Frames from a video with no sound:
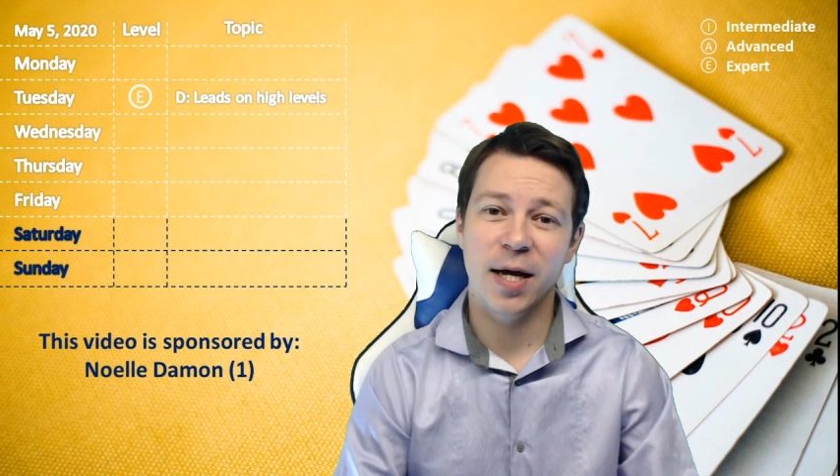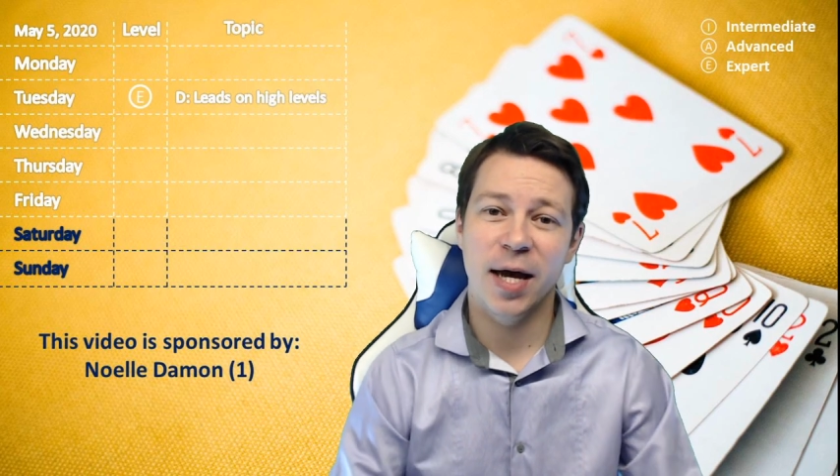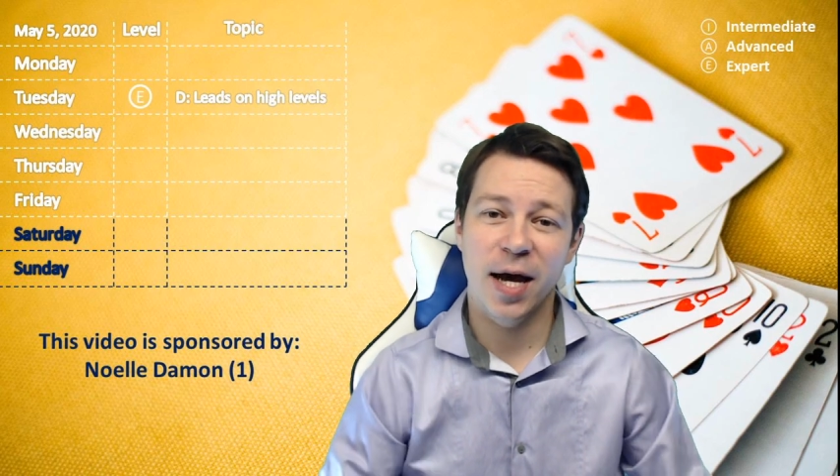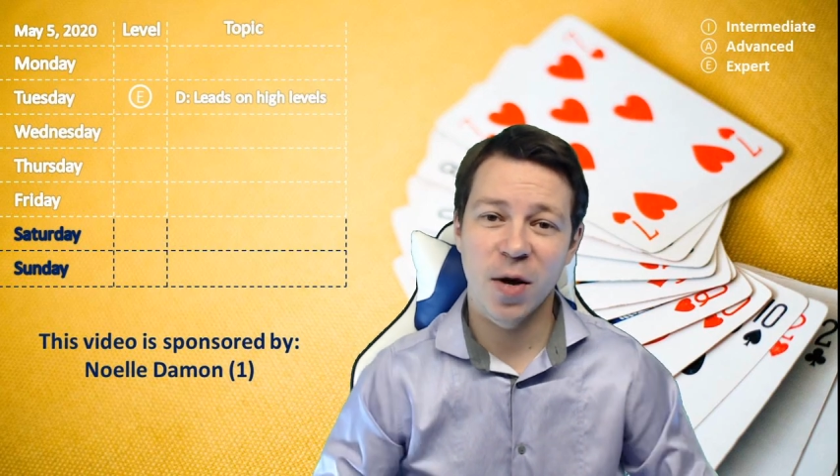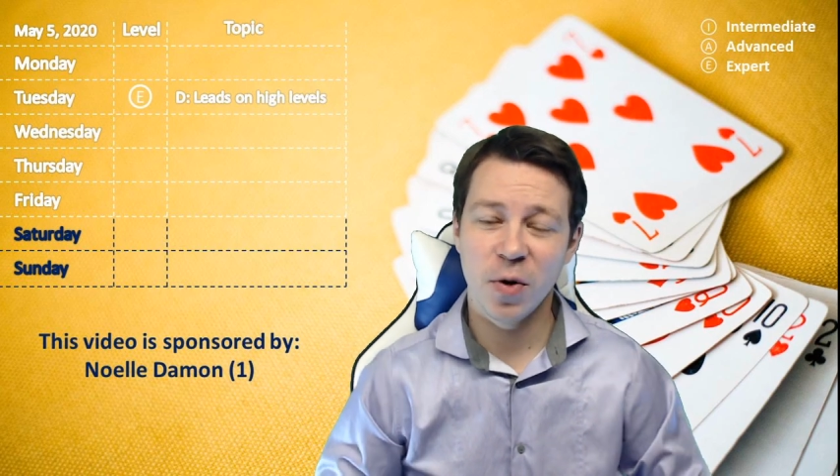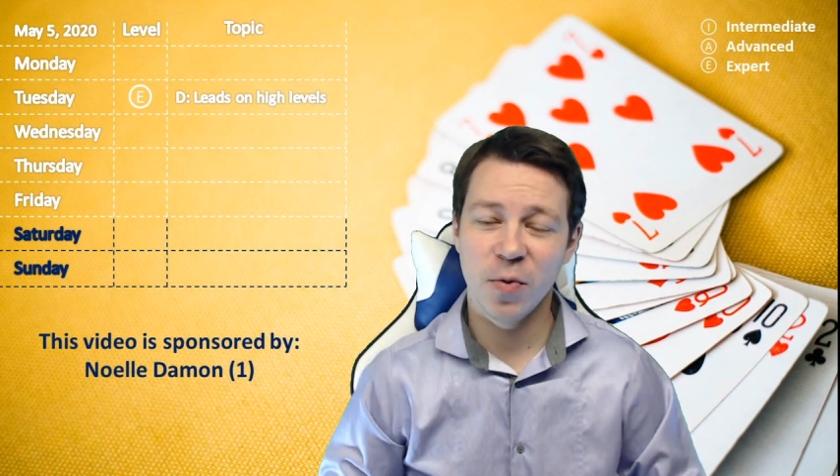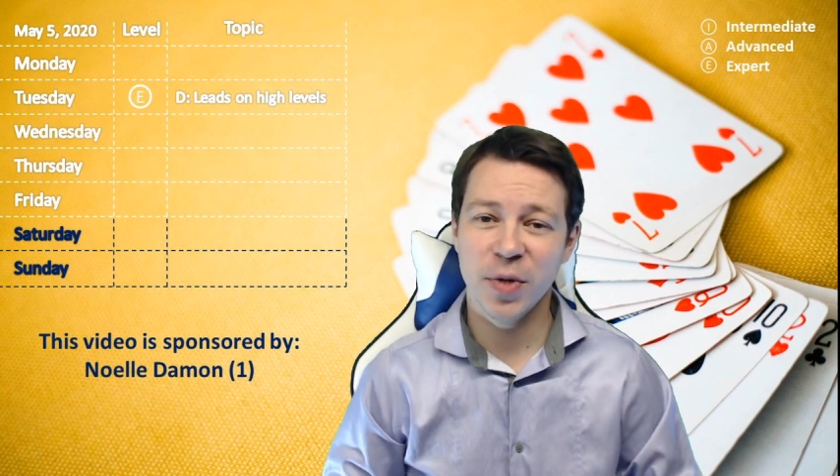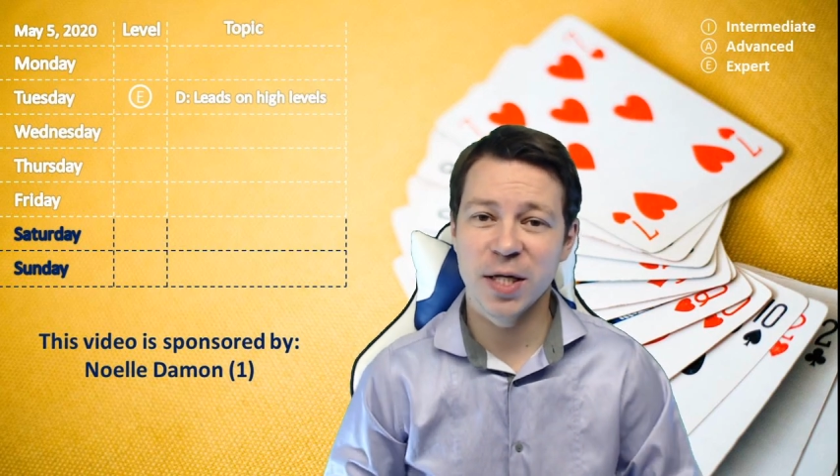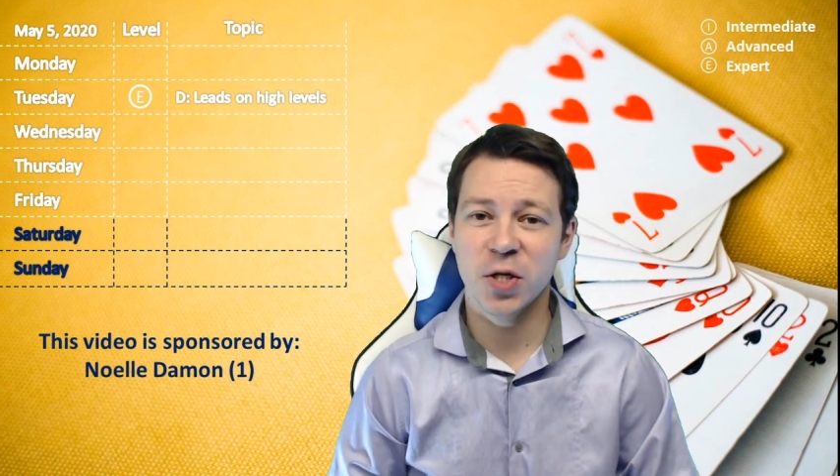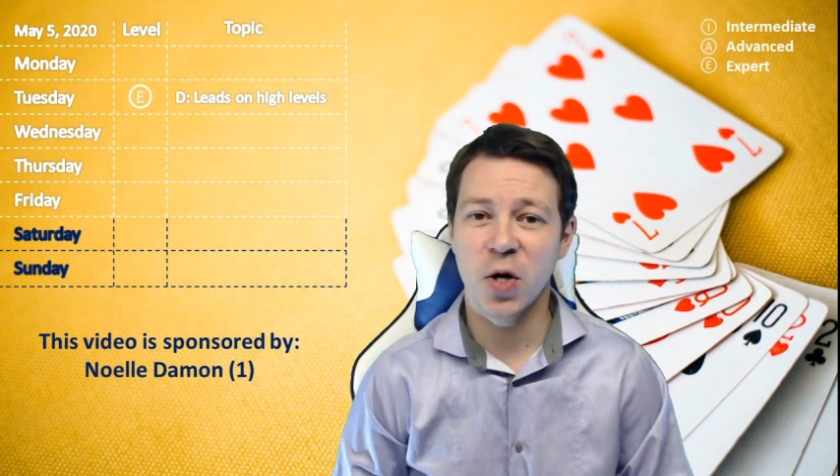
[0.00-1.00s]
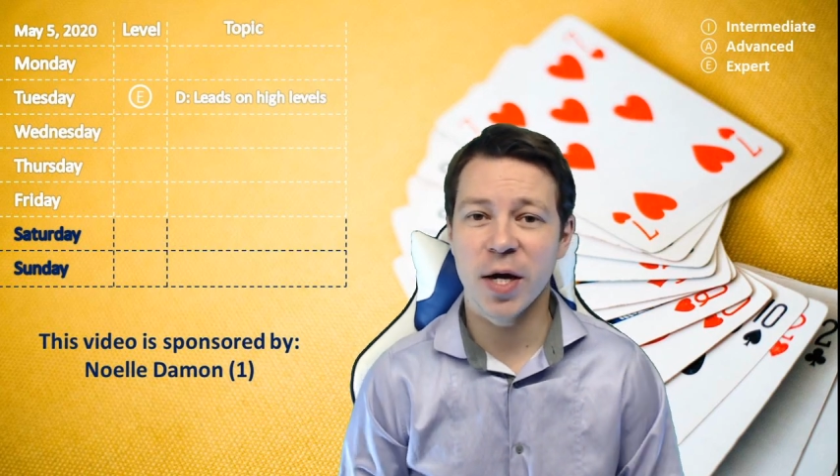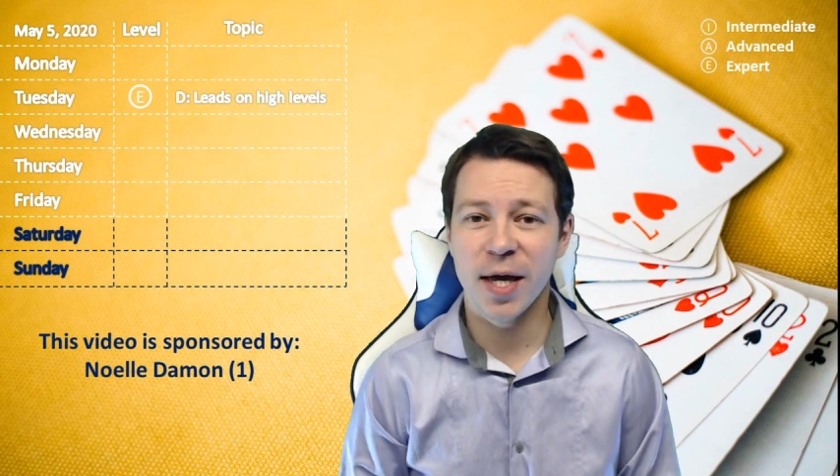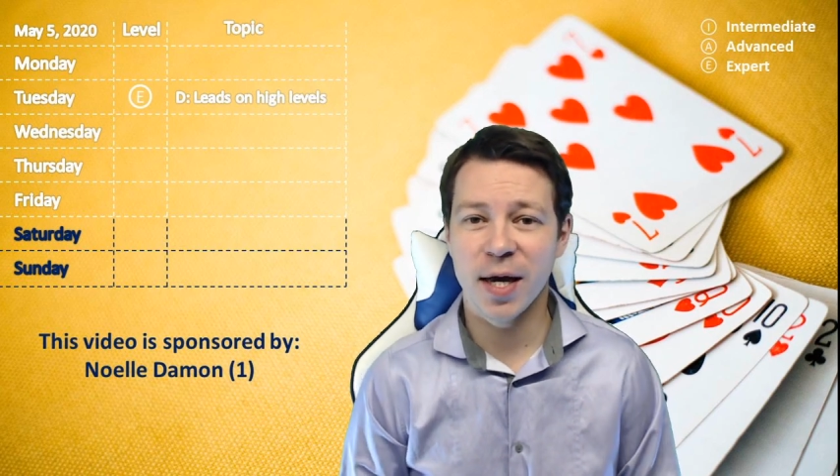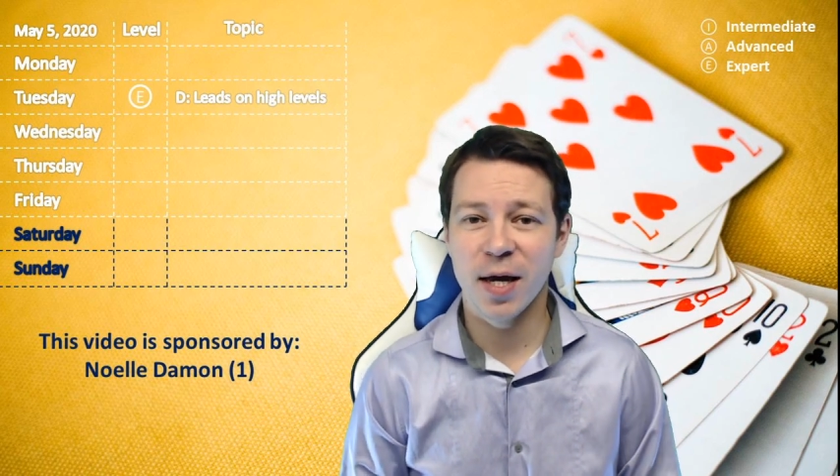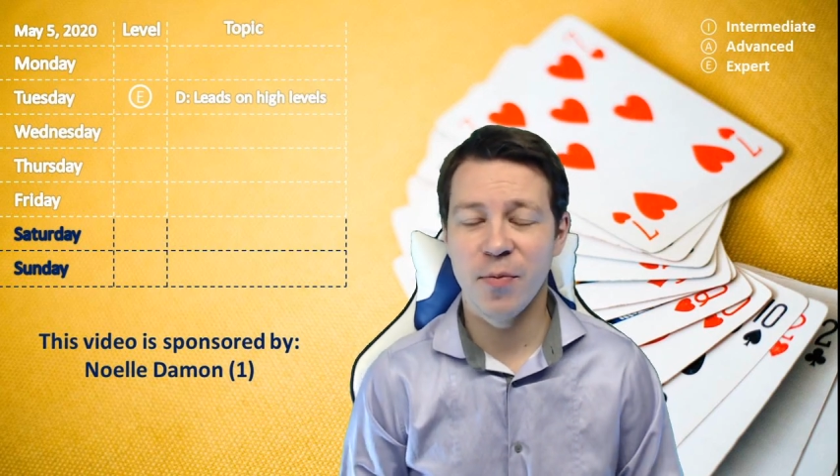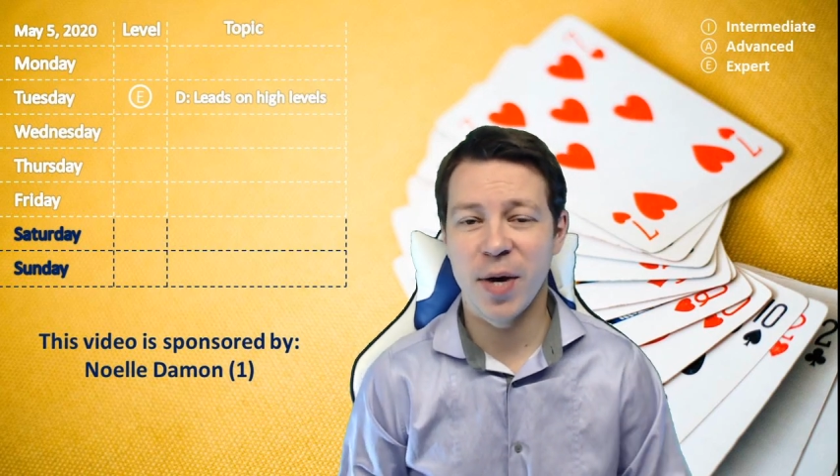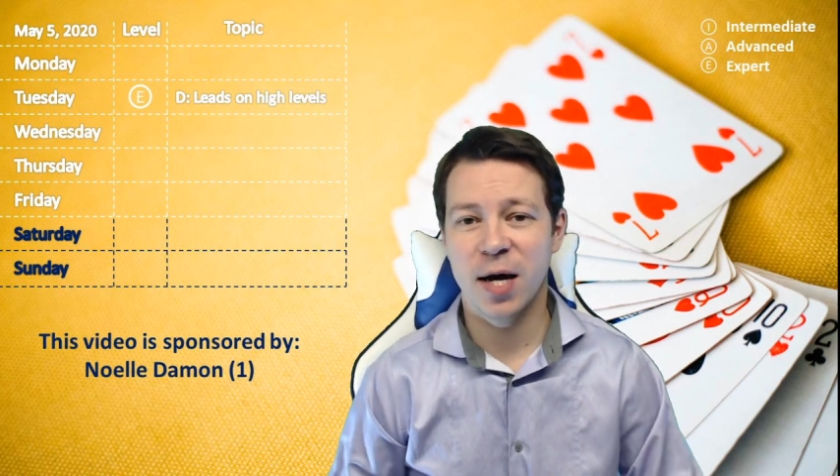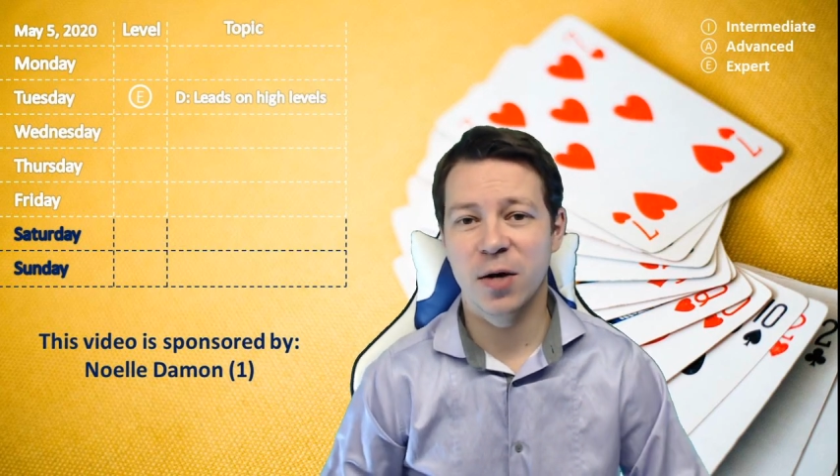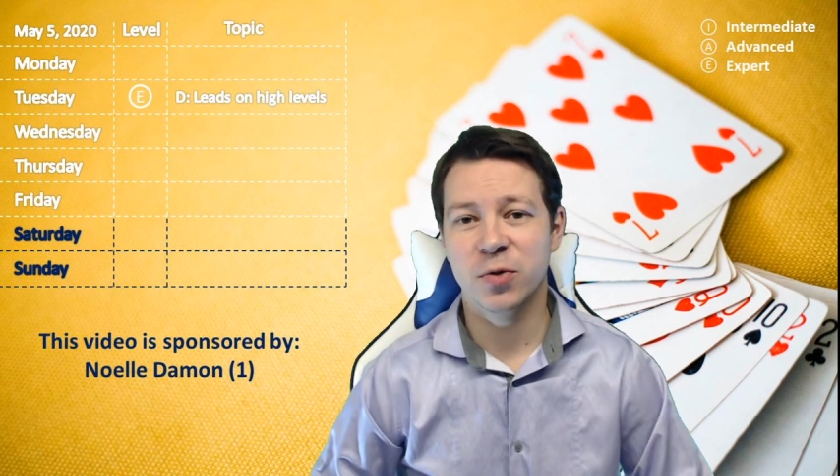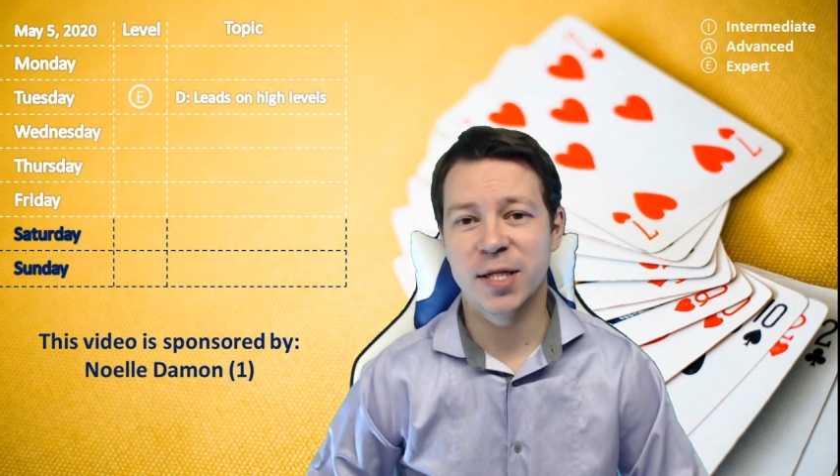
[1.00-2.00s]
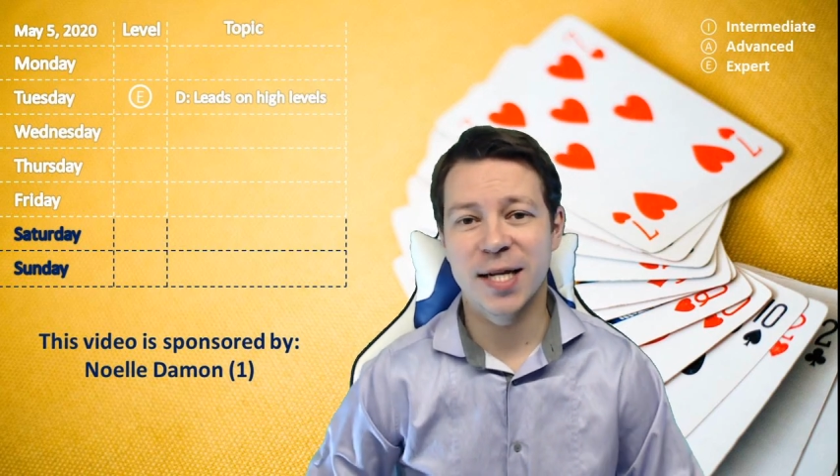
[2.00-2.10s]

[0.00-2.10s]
I will be talking about